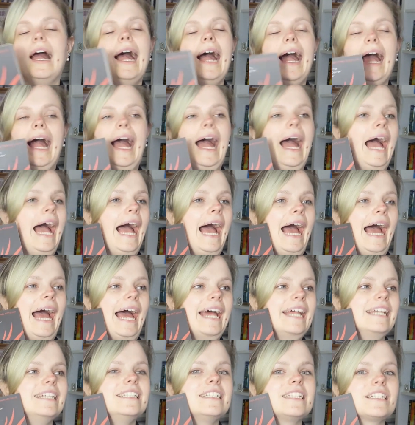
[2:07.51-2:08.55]

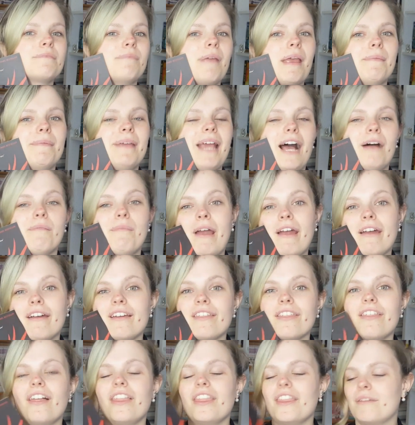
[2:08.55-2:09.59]
And maybe I'll
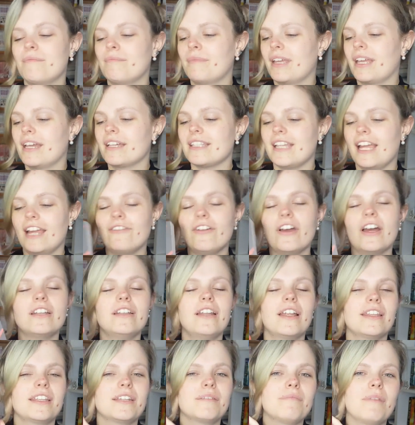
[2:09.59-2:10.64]
marathon them because I've heard
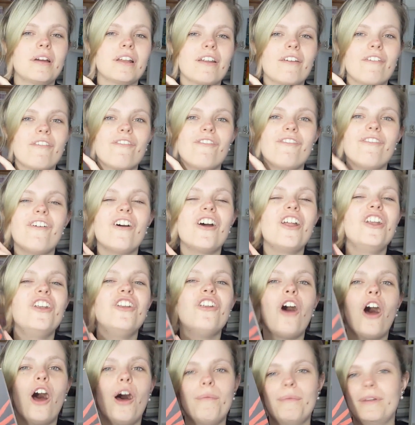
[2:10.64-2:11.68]
nothing but
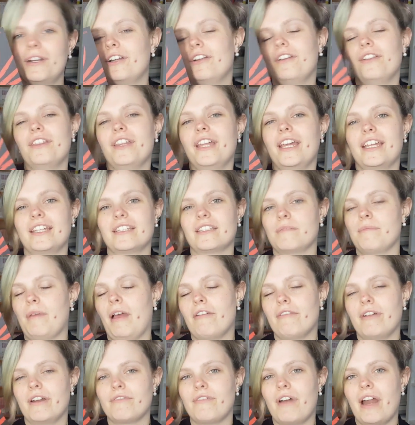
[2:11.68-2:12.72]
phenomenal things
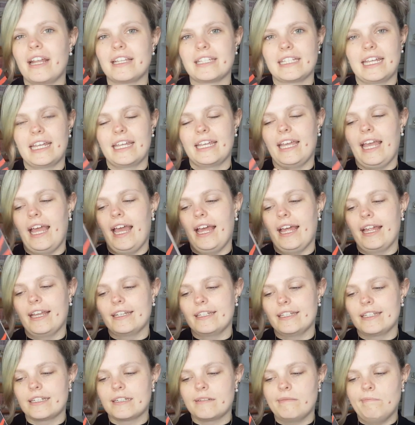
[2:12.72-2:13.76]
about Red Rising
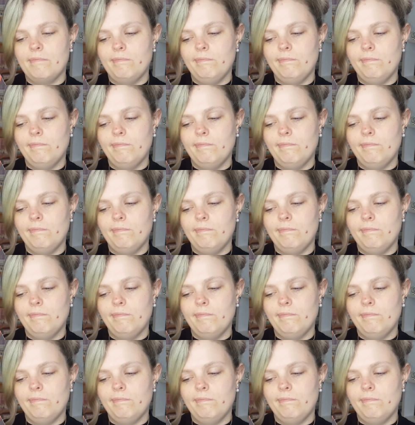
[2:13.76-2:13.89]
and